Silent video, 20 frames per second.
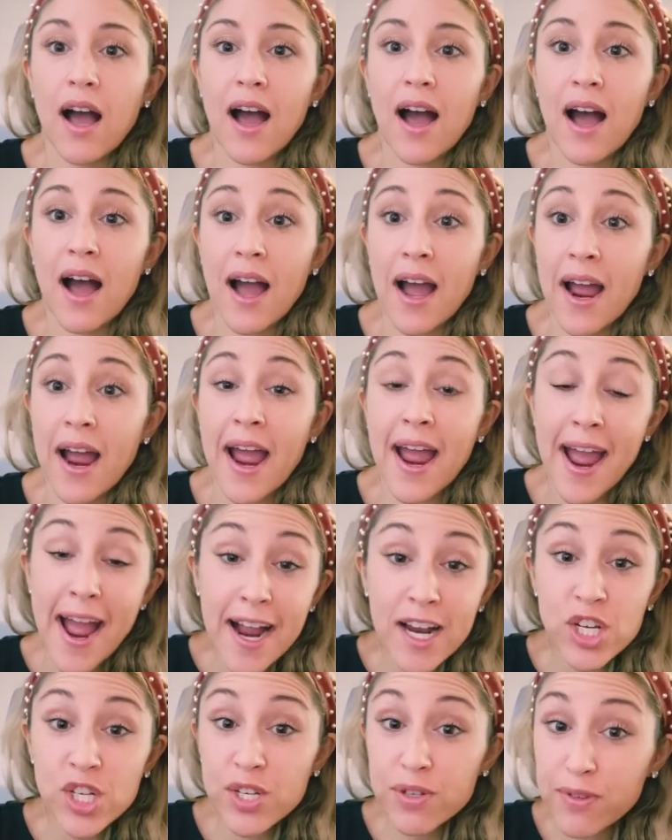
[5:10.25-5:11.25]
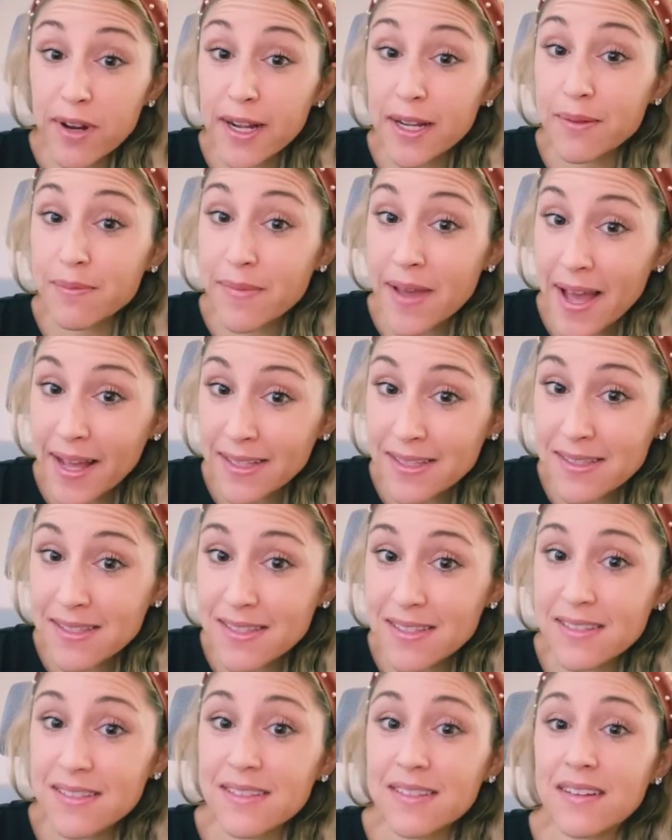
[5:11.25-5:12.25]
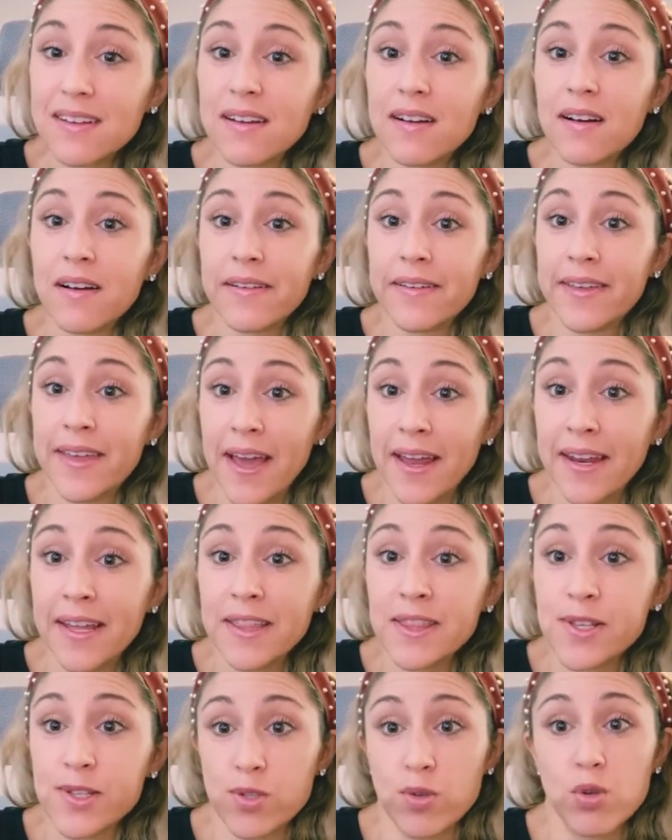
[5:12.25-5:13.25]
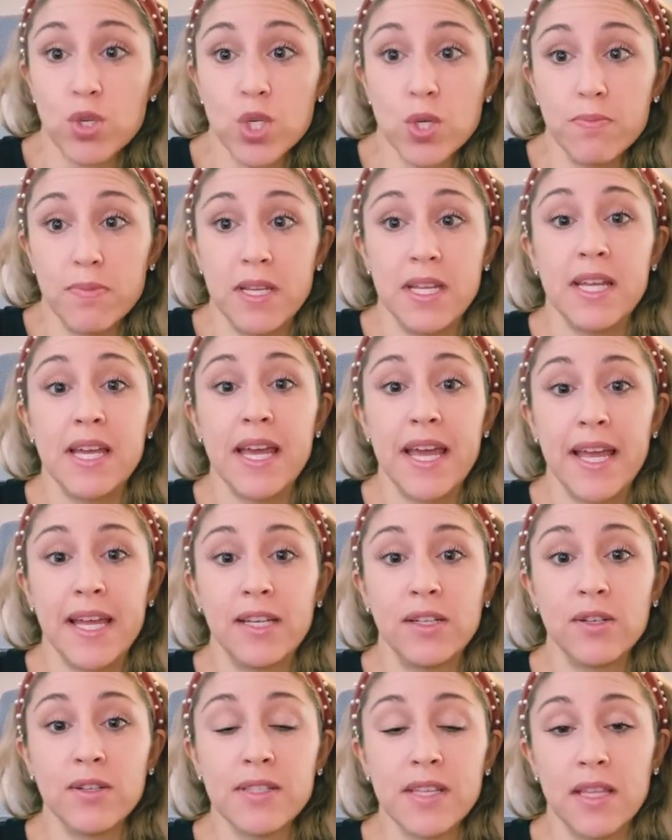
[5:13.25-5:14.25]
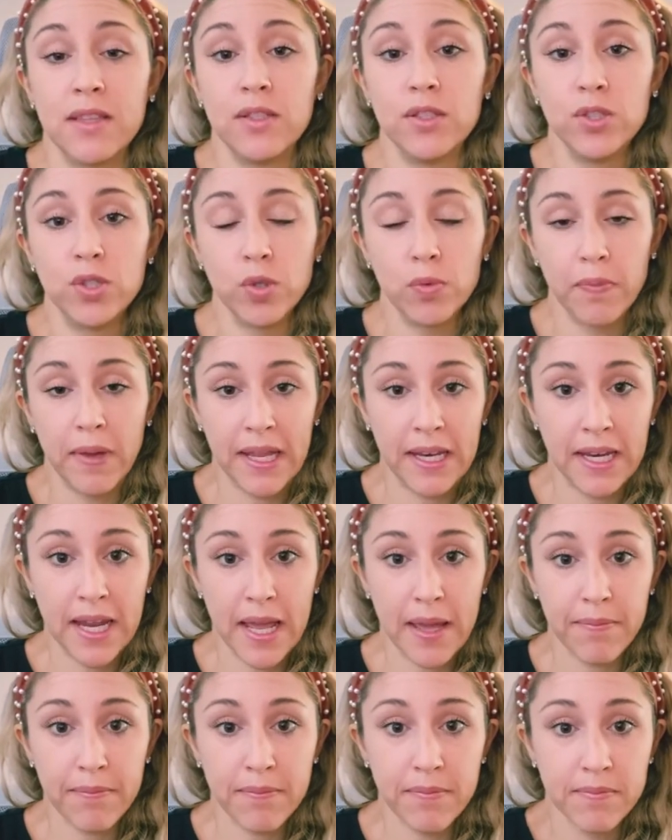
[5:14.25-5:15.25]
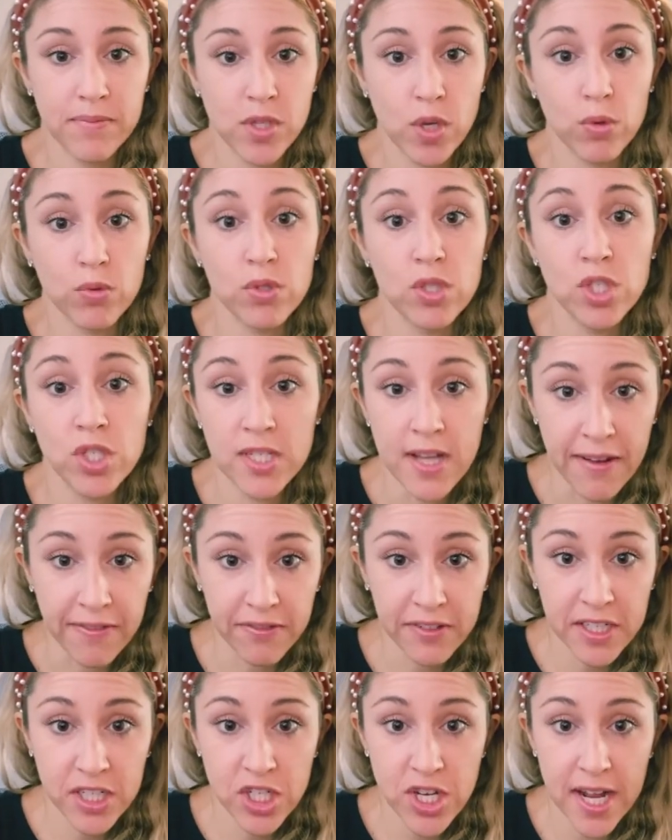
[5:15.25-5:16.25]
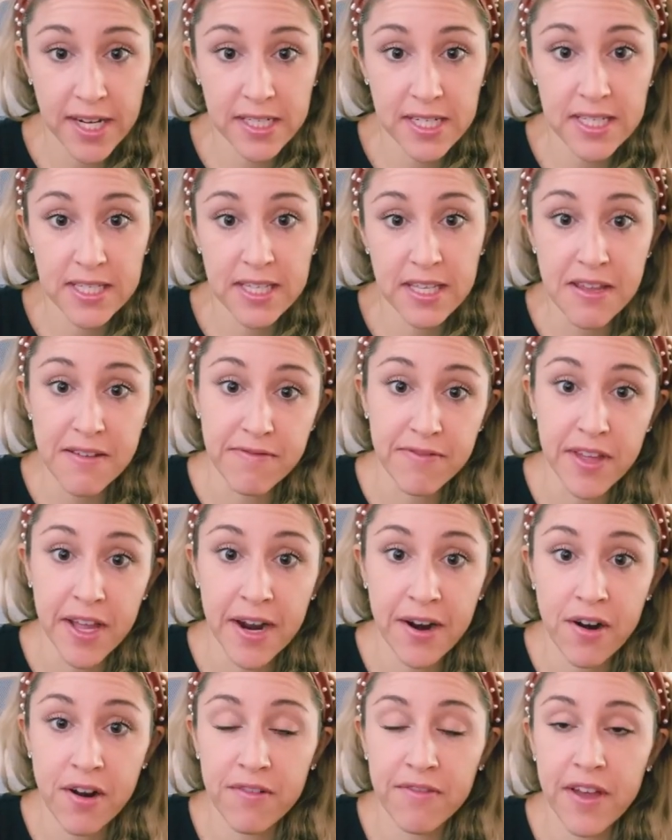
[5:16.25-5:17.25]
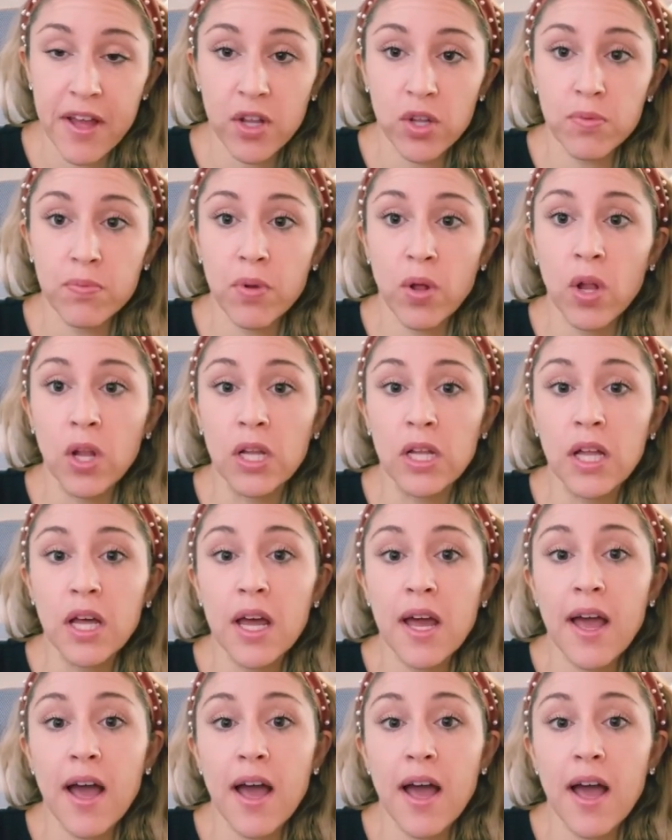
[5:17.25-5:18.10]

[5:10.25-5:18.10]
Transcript: I actually recommend getting the social media handles and the domain name. So definitely check to see if they're available.